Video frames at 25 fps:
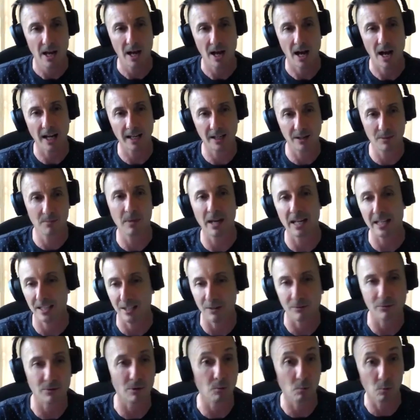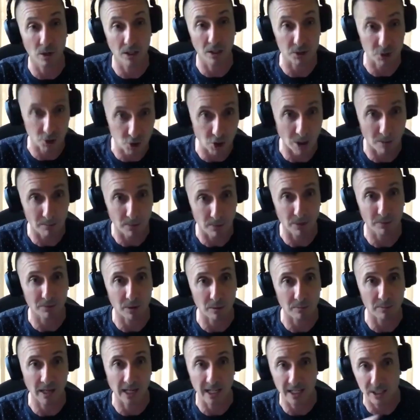I can make different words jump off the
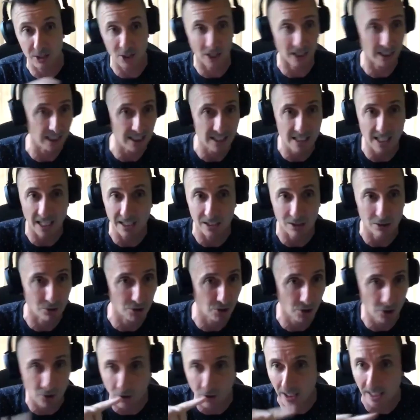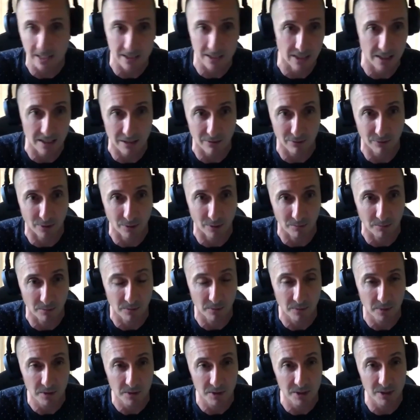page. I can take you straight to
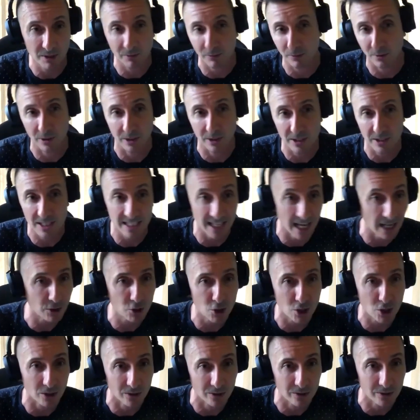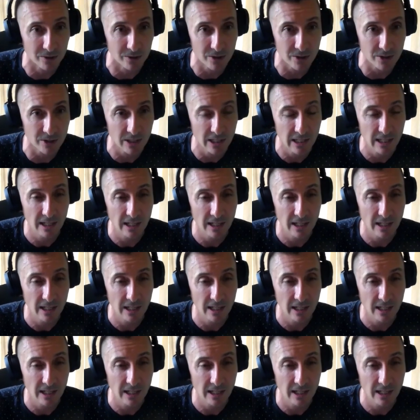different sections.